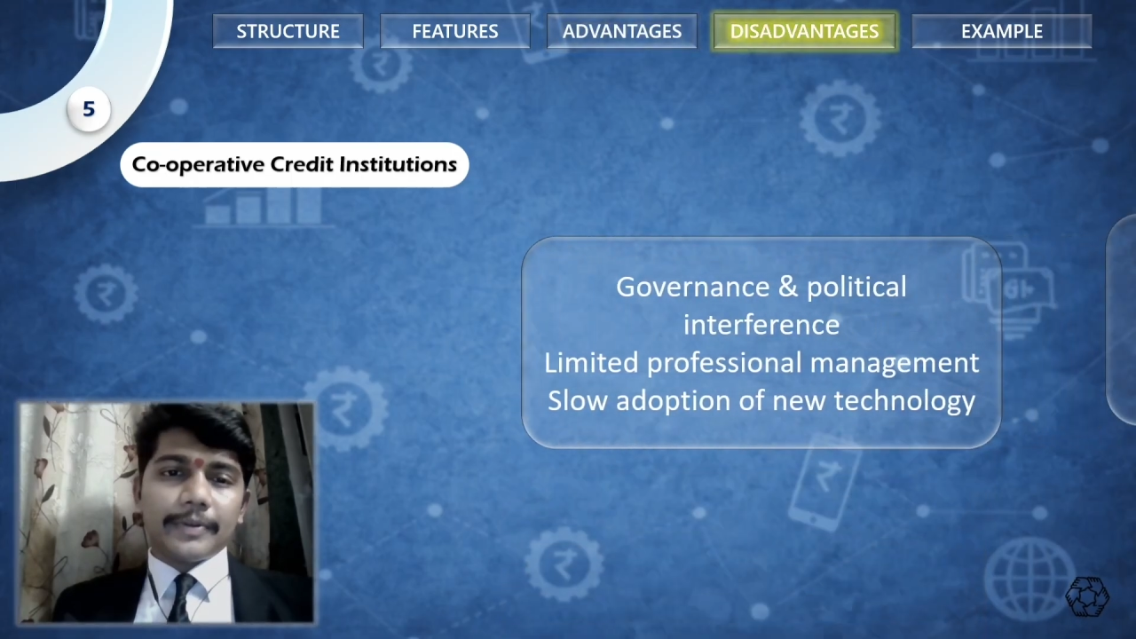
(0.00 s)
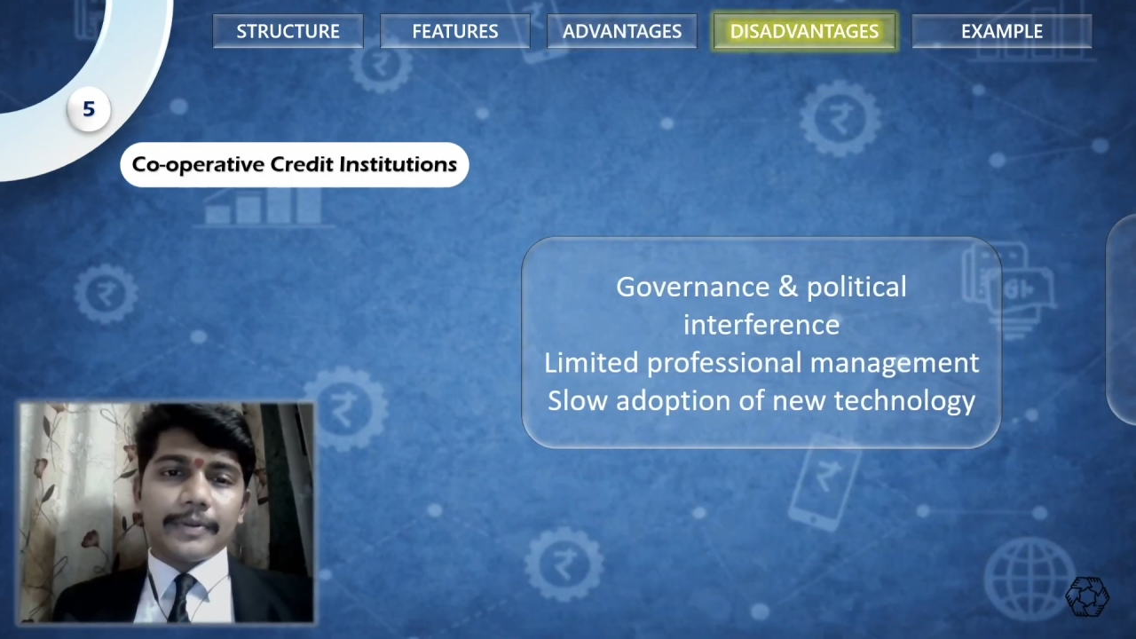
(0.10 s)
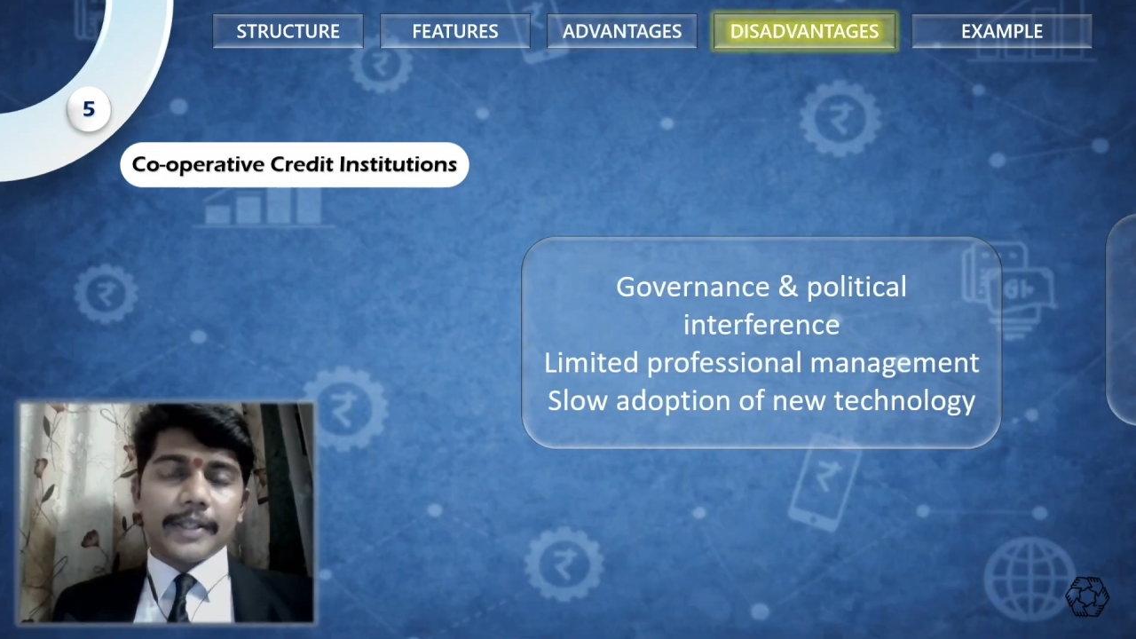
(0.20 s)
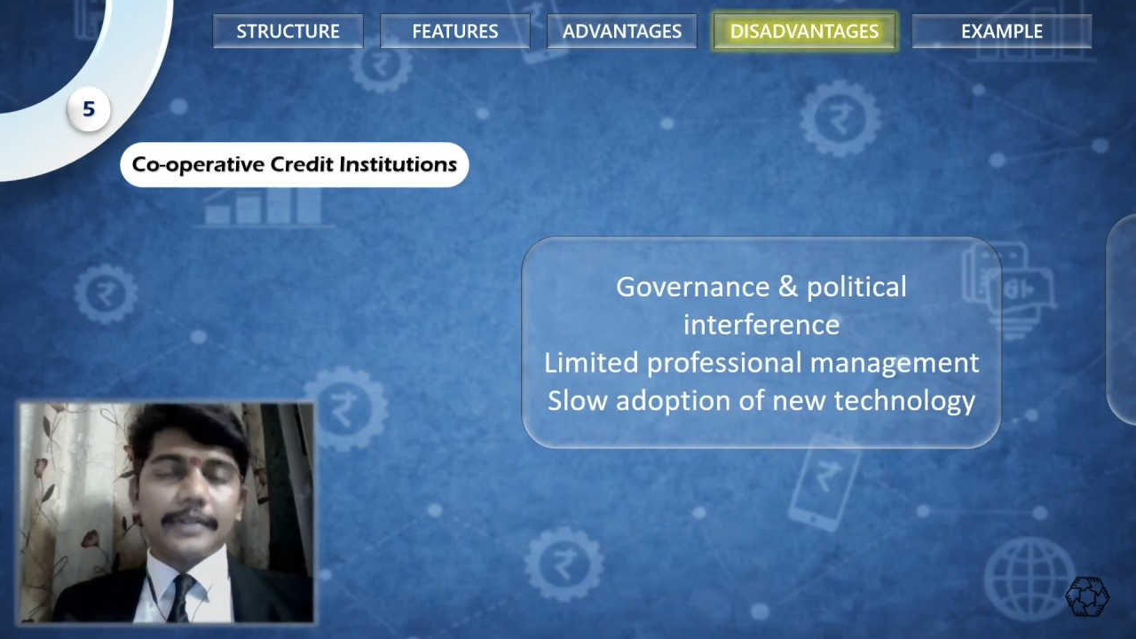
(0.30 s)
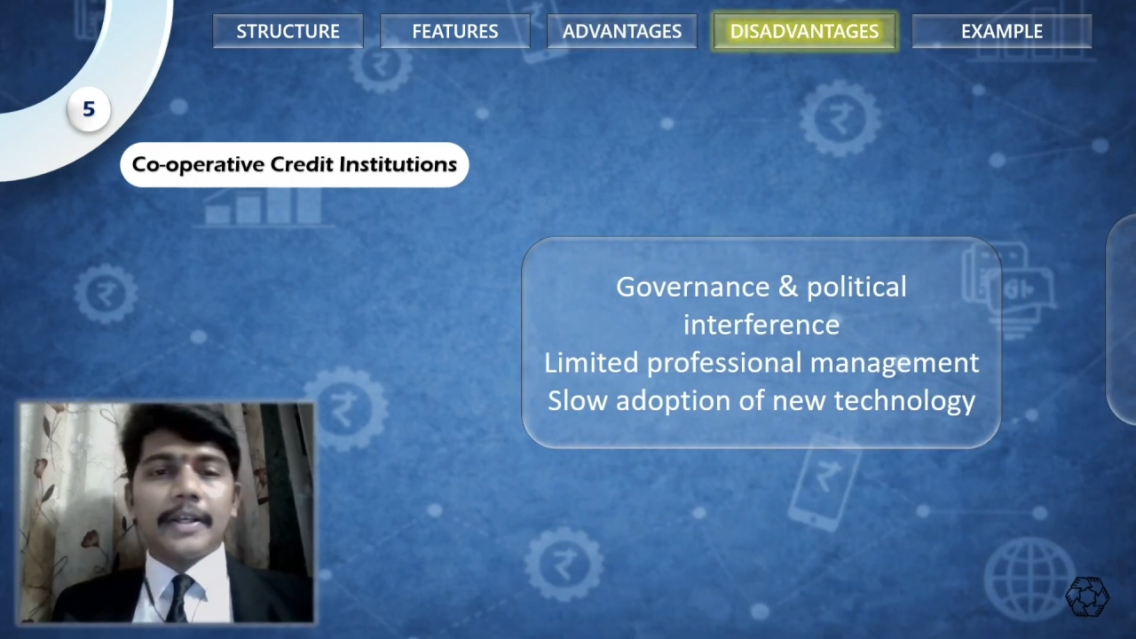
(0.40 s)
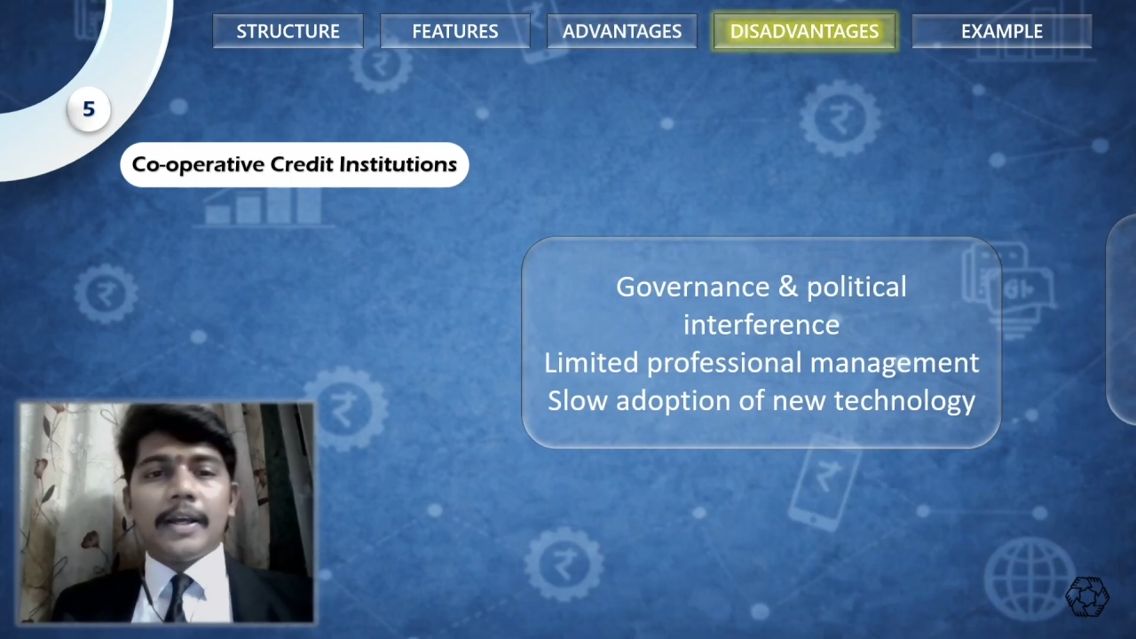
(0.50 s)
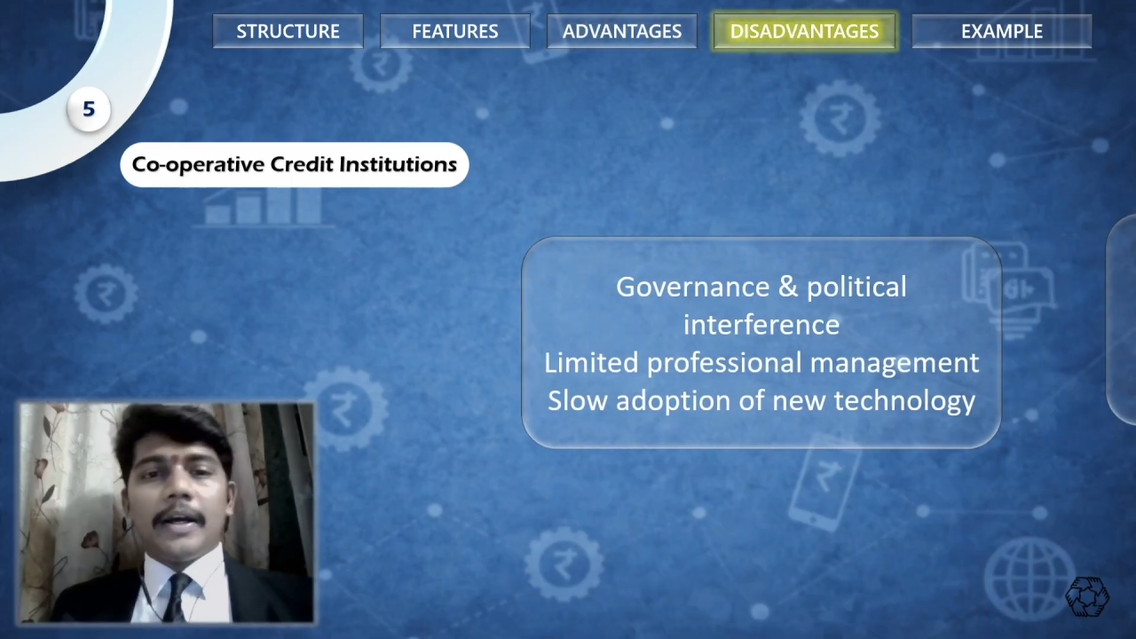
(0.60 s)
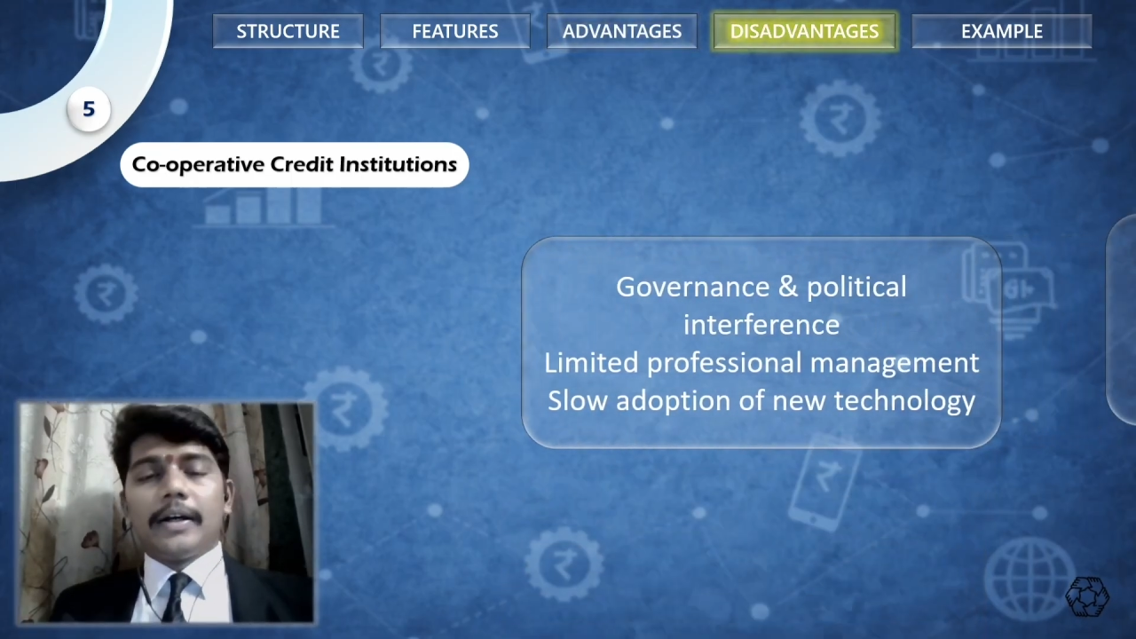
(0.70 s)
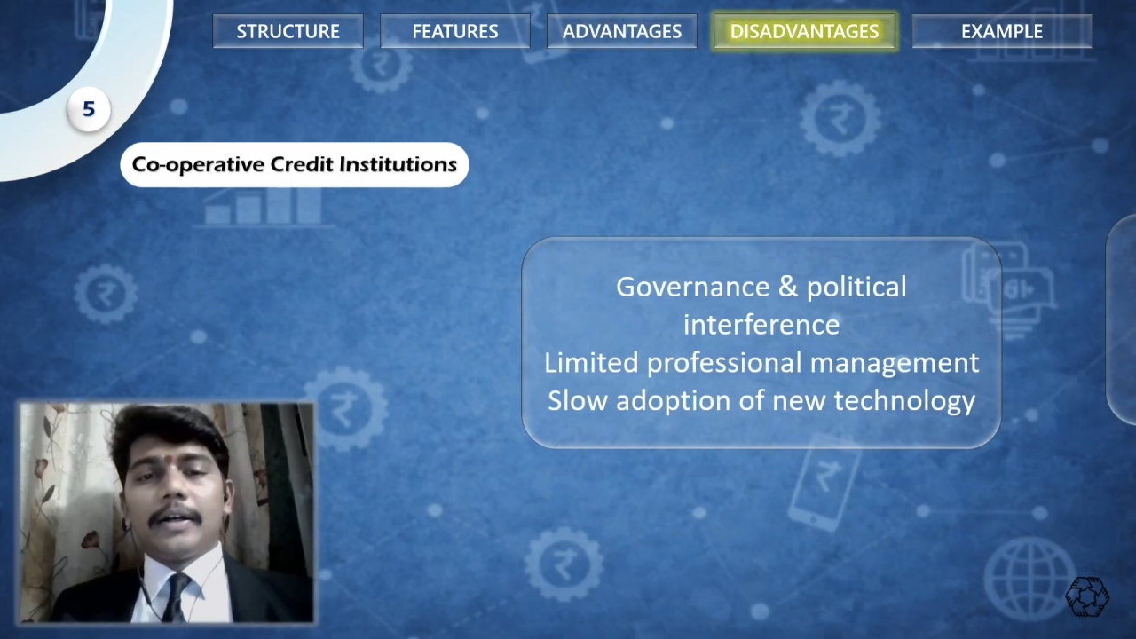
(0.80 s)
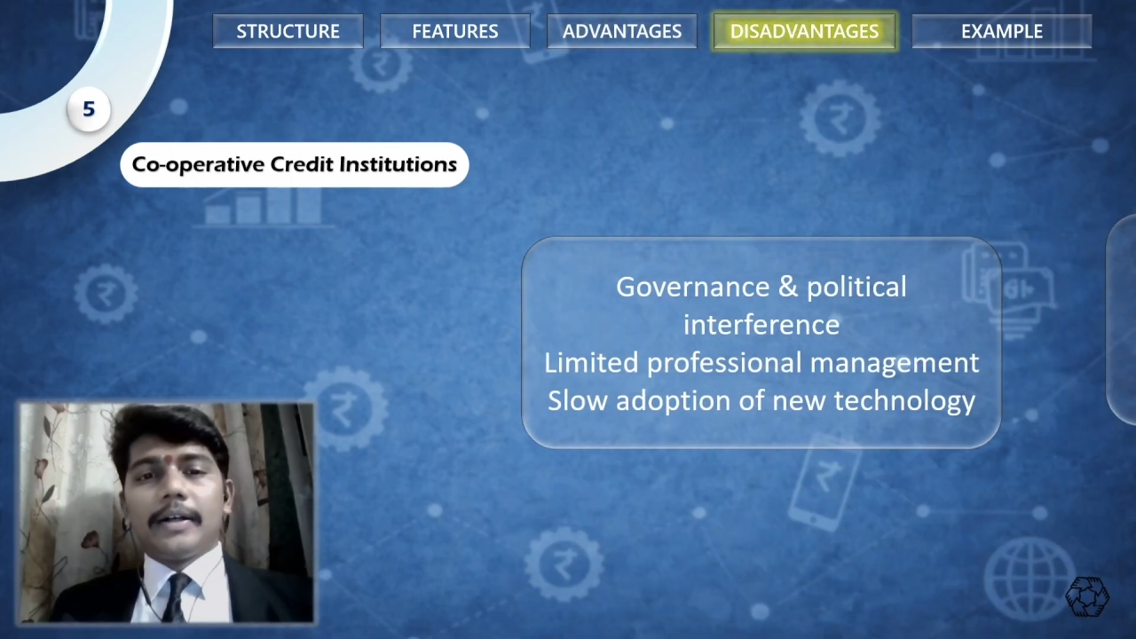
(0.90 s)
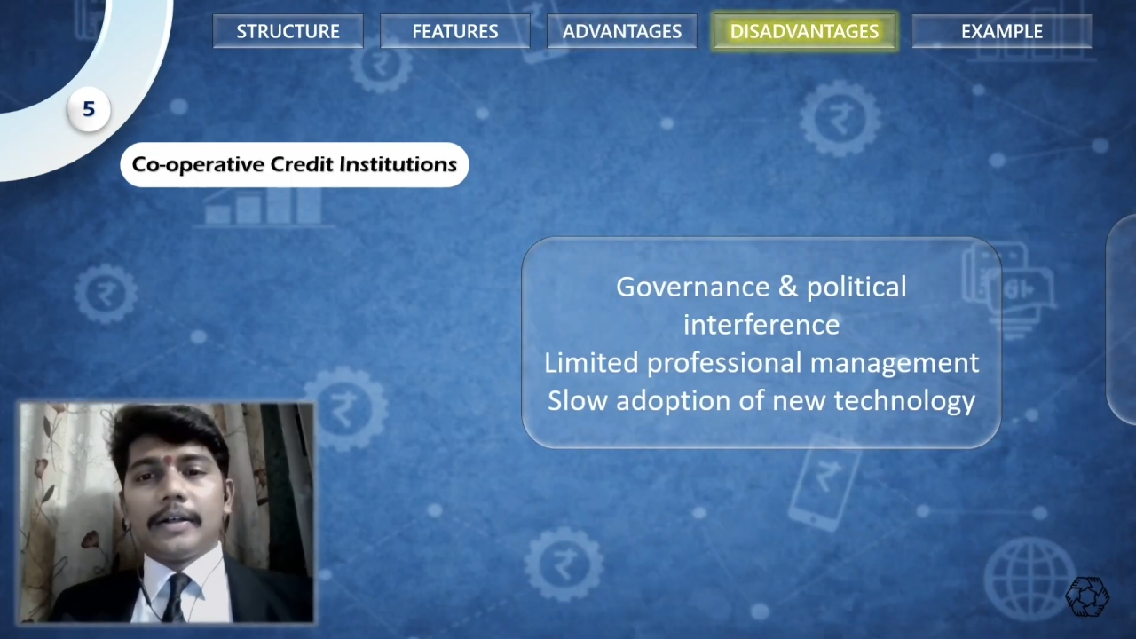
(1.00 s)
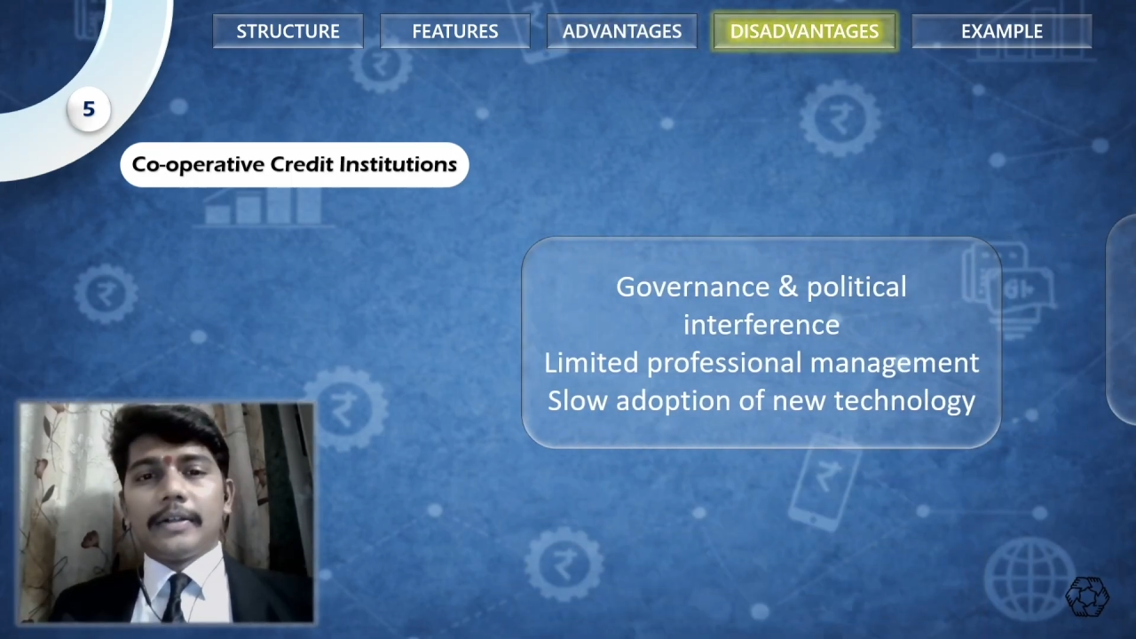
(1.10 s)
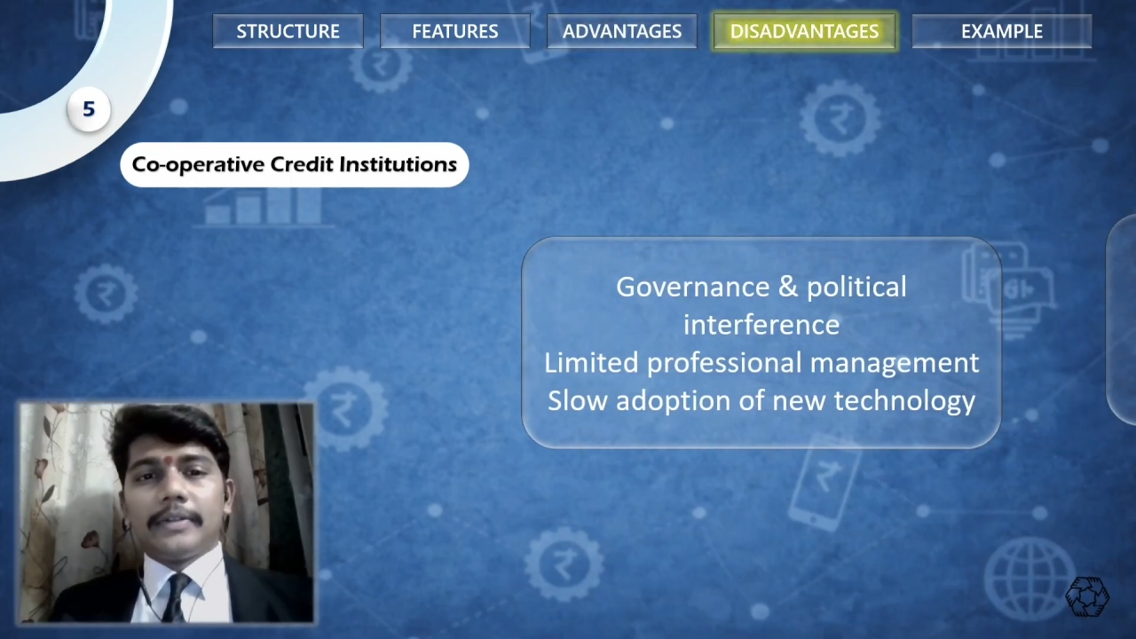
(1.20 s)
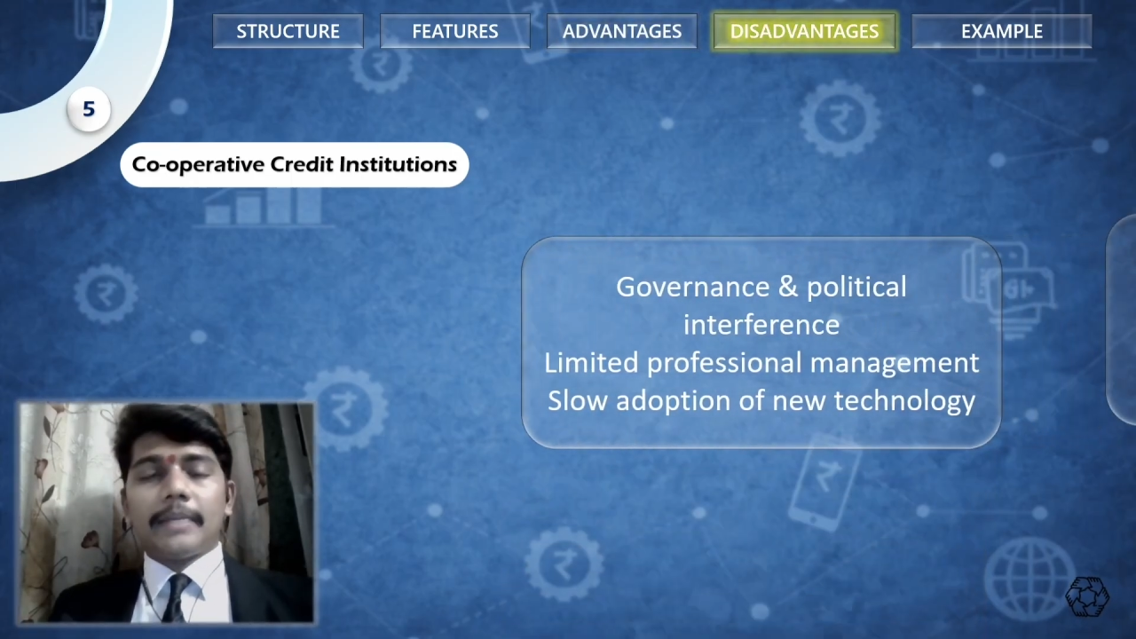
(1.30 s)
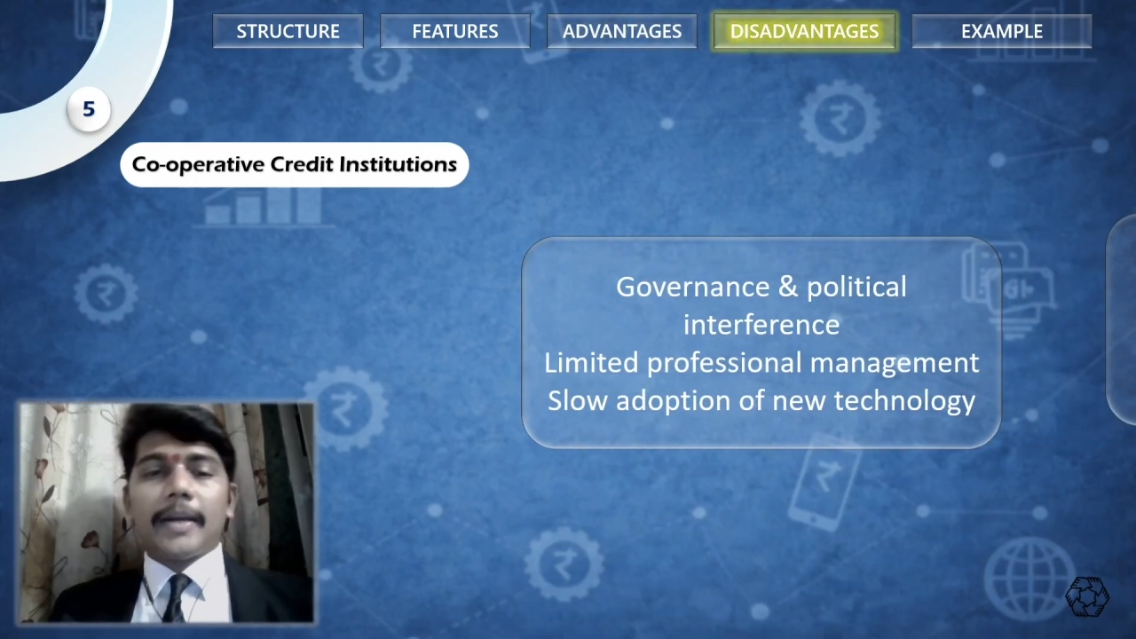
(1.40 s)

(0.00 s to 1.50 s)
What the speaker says: yes, there